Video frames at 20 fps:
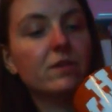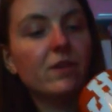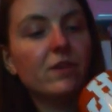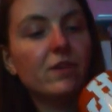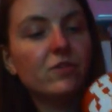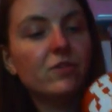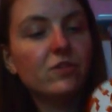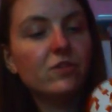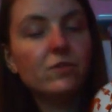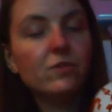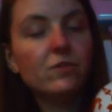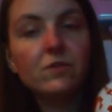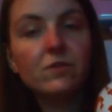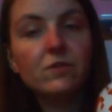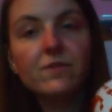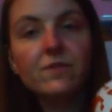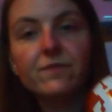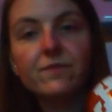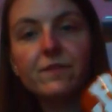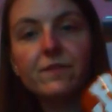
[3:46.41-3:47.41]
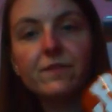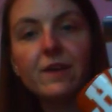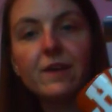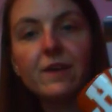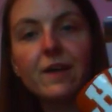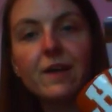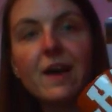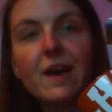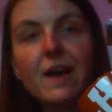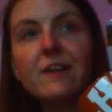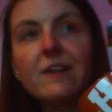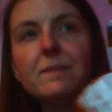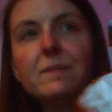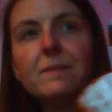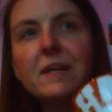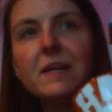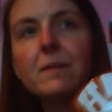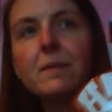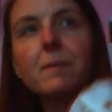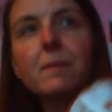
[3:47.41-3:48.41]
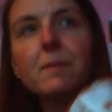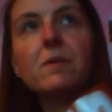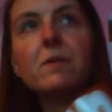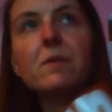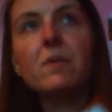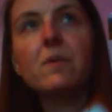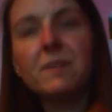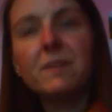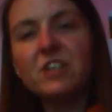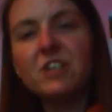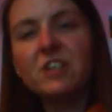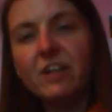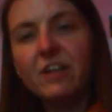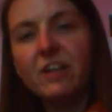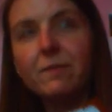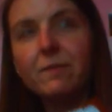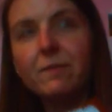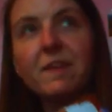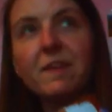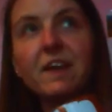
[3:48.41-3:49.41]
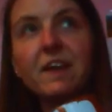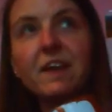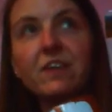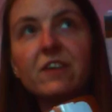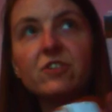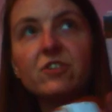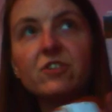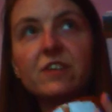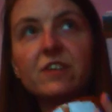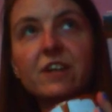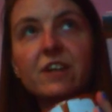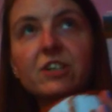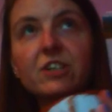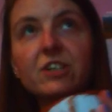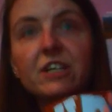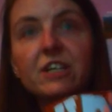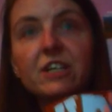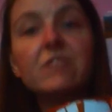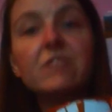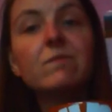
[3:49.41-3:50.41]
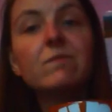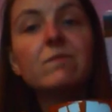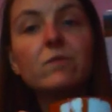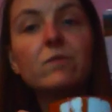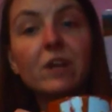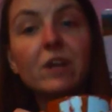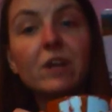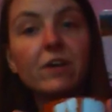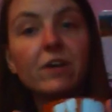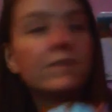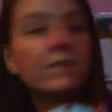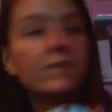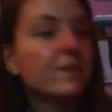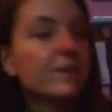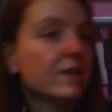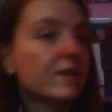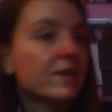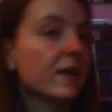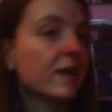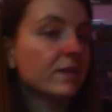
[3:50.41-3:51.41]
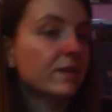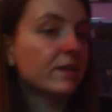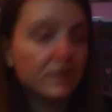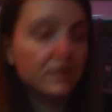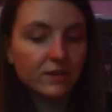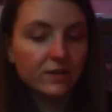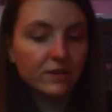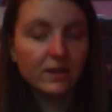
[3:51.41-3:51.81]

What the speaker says: I don't know if I had debated about putting it on my shelf, but I think I'll just actually drink out of it instead.